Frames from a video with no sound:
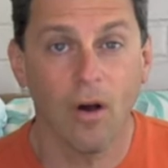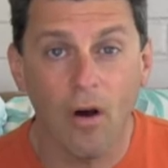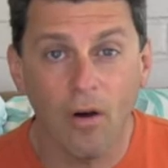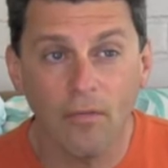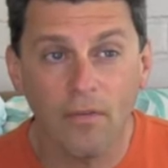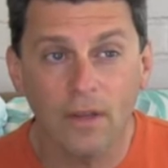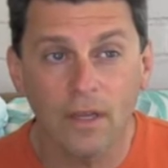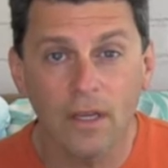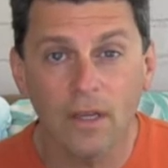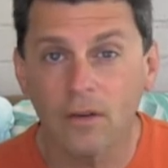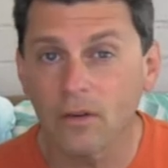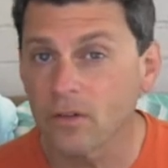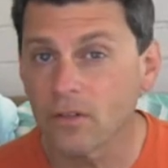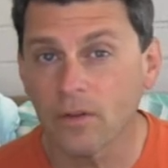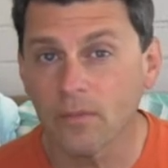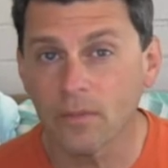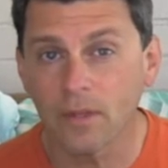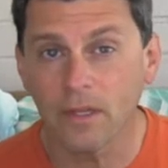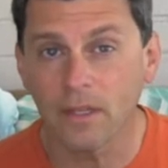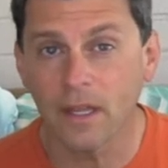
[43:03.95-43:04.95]
coffee or
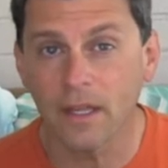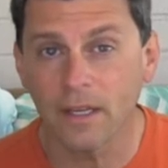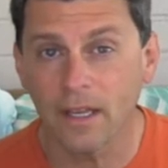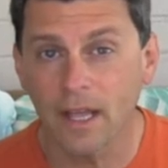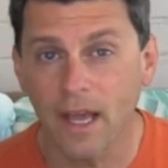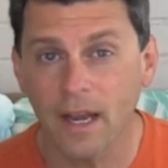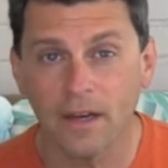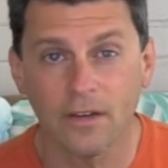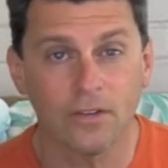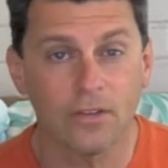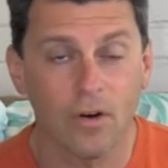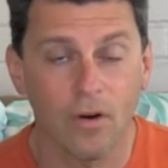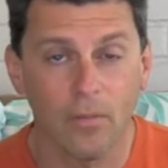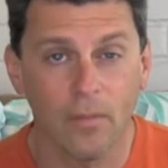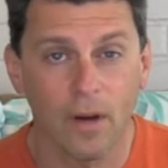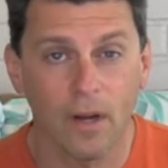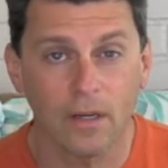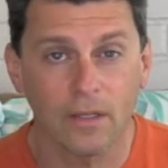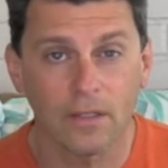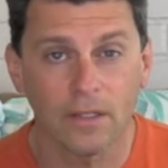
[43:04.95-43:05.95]
something like that at
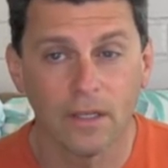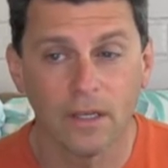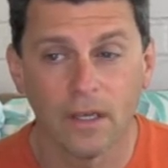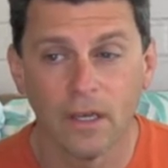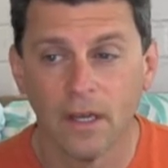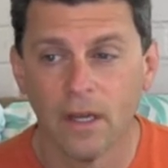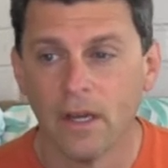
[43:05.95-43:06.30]
Starbucks.